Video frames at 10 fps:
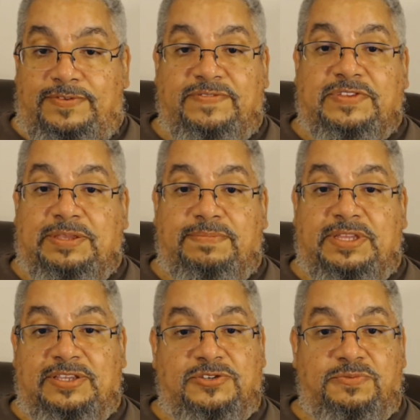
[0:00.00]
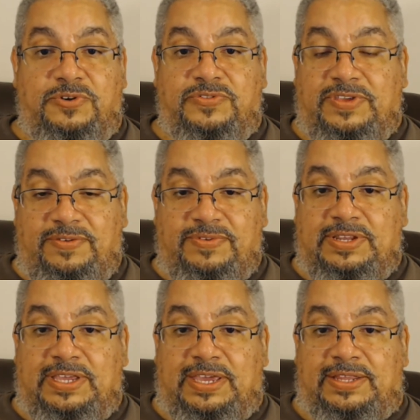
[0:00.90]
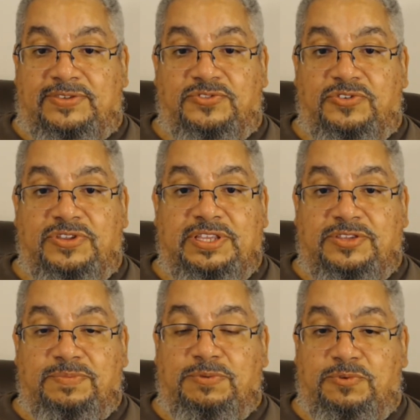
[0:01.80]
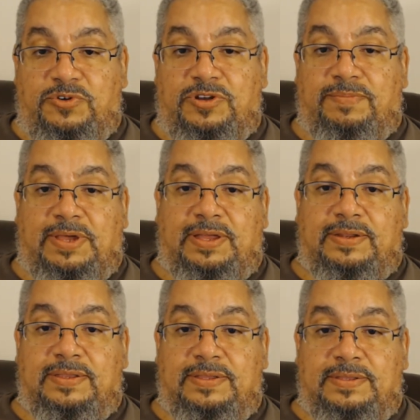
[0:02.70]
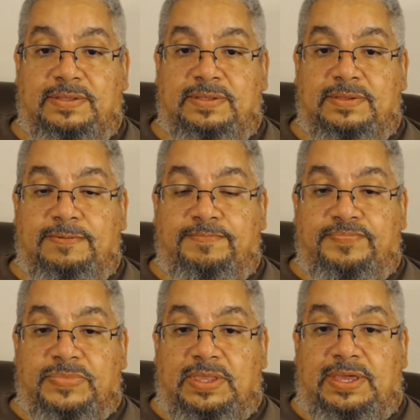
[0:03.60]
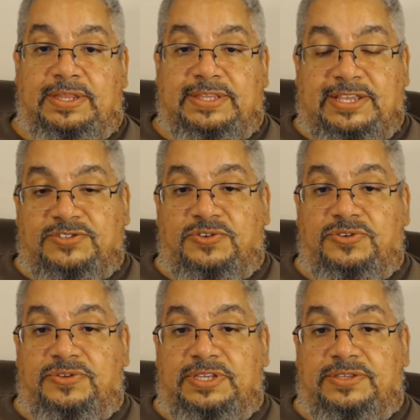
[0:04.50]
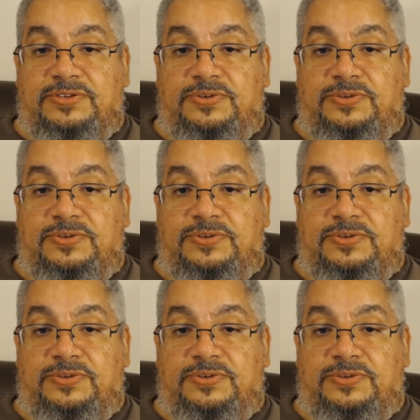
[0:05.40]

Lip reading: 15 minutes worth every day. That's all you need to be worried about, and that's all you need